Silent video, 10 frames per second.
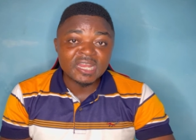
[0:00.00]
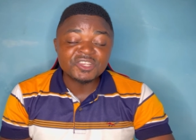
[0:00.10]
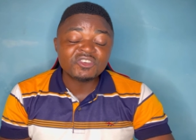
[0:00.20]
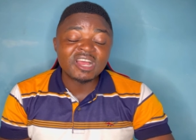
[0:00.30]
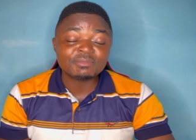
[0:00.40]

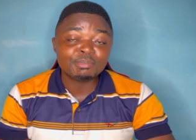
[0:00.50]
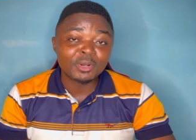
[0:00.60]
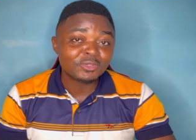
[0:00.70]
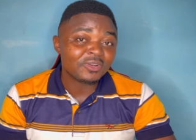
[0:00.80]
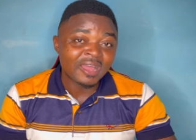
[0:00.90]
Nigeria has
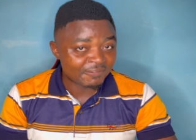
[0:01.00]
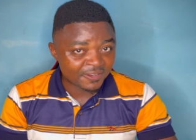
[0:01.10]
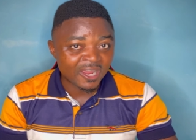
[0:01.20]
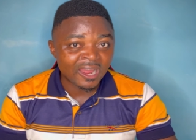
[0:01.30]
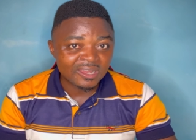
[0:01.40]
brought on
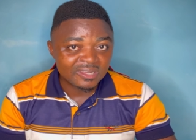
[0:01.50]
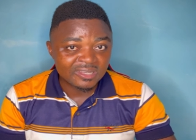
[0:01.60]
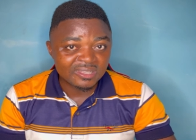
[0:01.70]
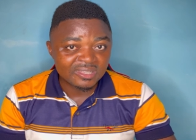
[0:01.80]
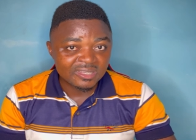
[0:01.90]
Africa
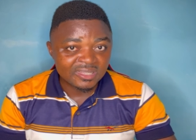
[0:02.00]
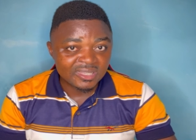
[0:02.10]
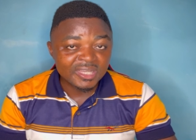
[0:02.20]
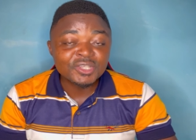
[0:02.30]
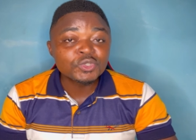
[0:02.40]

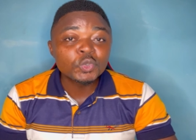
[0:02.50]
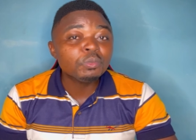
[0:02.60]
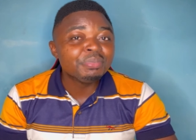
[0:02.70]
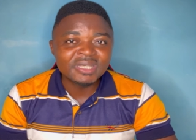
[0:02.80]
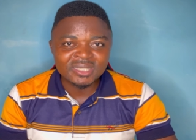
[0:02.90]
is too
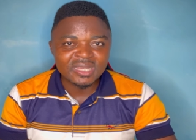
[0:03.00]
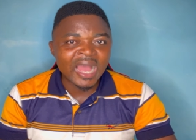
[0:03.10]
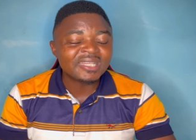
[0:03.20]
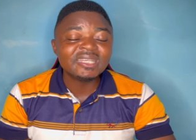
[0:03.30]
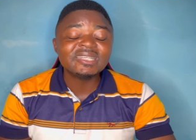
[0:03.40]
big.
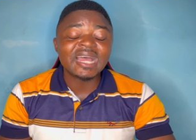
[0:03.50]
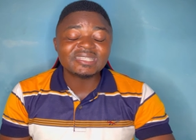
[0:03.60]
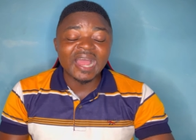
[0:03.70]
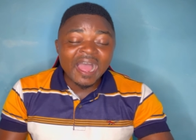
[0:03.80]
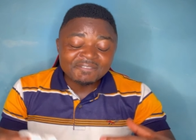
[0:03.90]
I think that
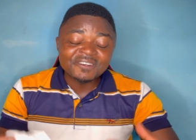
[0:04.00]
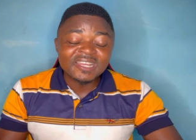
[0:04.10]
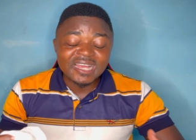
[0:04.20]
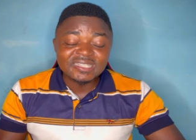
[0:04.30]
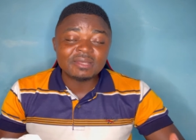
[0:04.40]

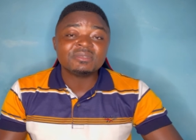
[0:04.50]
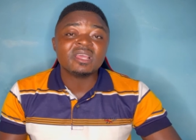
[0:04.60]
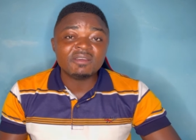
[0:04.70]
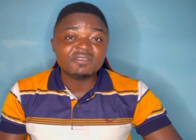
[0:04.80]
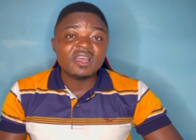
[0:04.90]
Africans
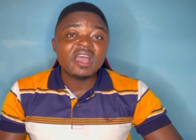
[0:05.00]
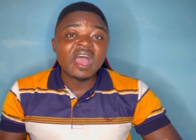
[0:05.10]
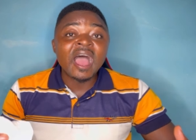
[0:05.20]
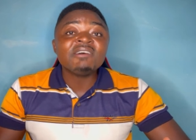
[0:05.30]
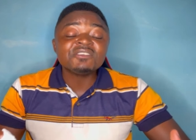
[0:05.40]
themselves
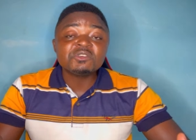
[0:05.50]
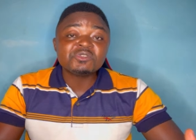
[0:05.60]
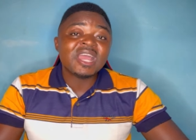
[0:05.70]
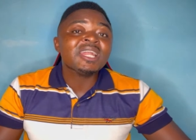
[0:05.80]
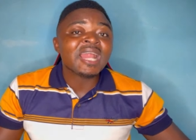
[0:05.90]
haven't
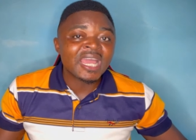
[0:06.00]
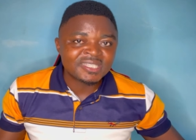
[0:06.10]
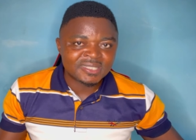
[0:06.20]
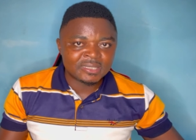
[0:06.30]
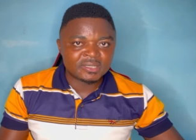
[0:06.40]

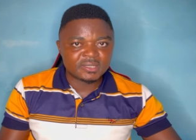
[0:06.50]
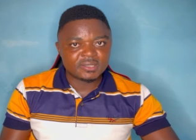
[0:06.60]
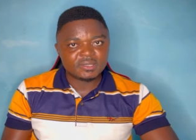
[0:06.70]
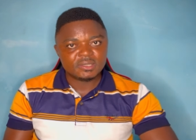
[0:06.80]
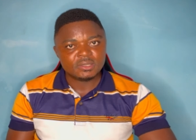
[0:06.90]
realized it.
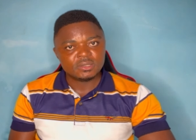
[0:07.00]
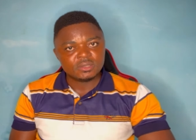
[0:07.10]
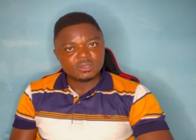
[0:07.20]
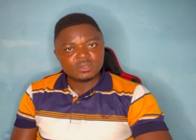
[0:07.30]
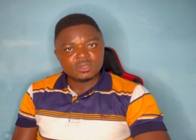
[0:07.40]

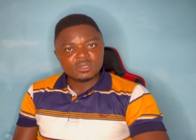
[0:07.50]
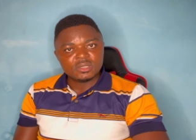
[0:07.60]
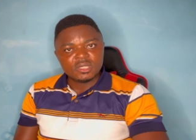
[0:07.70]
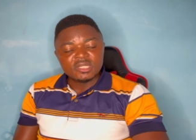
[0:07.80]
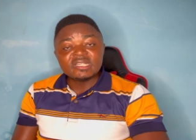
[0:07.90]

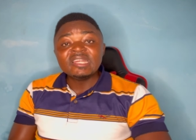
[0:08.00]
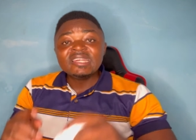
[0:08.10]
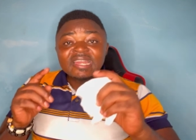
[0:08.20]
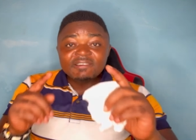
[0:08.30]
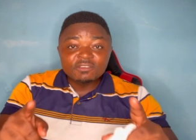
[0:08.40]
The
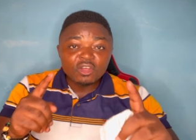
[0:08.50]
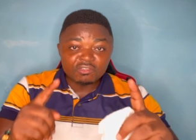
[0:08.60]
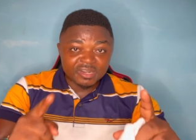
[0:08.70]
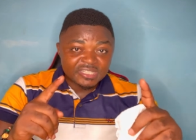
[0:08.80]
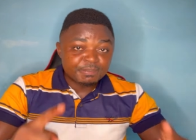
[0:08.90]
level of
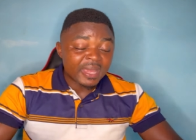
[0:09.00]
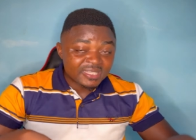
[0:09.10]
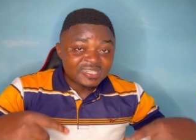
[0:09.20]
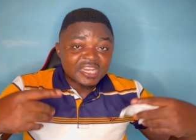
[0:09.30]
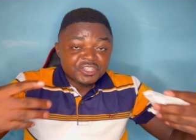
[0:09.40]

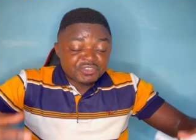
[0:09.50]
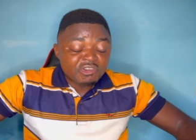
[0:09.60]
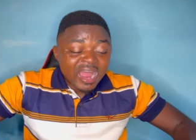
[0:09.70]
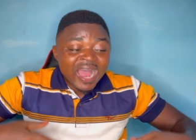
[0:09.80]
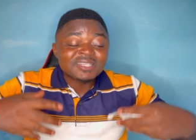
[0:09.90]
respect
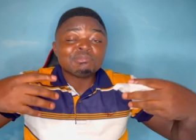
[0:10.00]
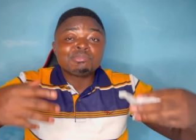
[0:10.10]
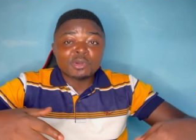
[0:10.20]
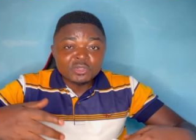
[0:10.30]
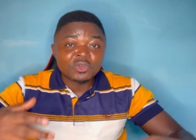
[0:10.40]
Nigeria has
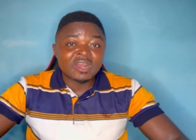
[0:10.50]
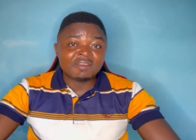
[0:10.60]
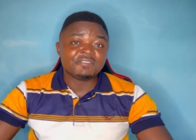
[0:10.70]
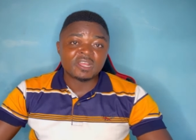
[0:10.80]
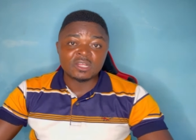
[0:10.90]
brought on
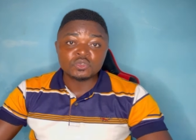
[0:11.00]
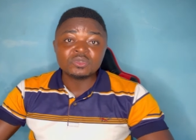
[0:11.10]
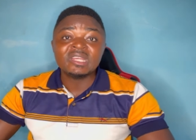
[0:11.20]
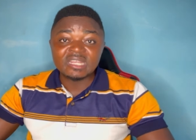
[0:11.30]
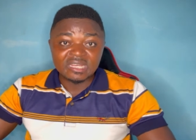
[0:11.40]
Africa.
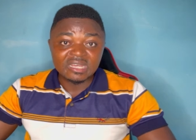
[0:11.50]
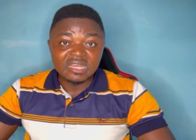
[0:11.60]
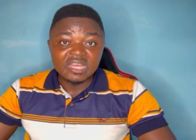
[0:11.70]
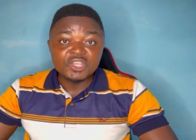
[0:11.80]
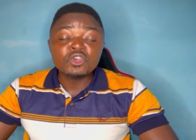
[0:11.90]
Today,
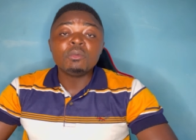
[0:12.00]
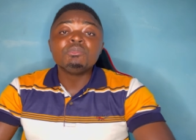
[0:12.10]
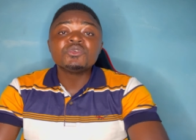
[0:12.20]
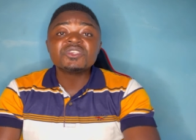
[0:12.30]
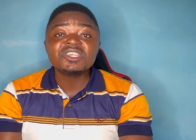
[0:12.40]
your
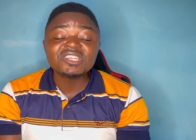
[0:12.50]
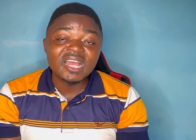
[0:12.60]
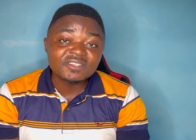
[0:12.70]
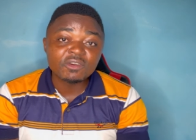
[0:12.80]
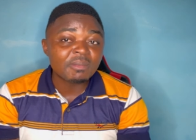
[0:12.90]
musicians
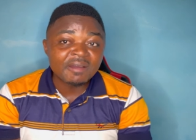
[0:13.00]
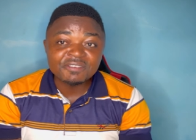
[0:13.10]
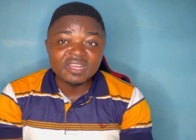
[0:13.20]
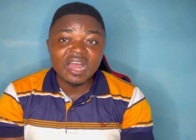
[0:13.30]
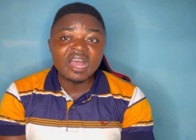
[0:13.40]
from
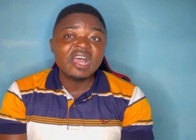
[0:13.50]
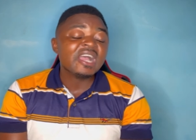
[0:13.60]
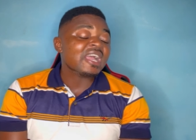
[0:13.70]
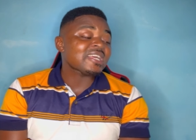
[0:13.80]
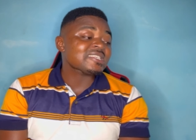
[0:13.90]
Africa
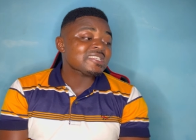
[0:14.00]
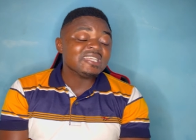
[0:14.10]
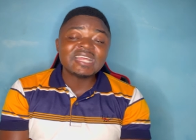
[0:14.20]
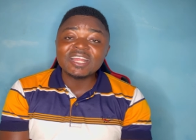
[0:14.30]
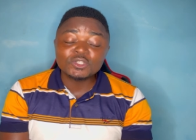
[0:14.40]
can
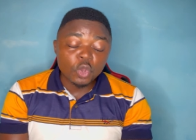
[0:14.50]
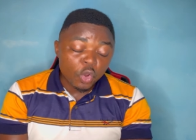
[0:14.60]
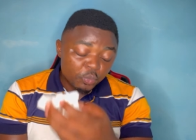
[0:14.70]
sit and talk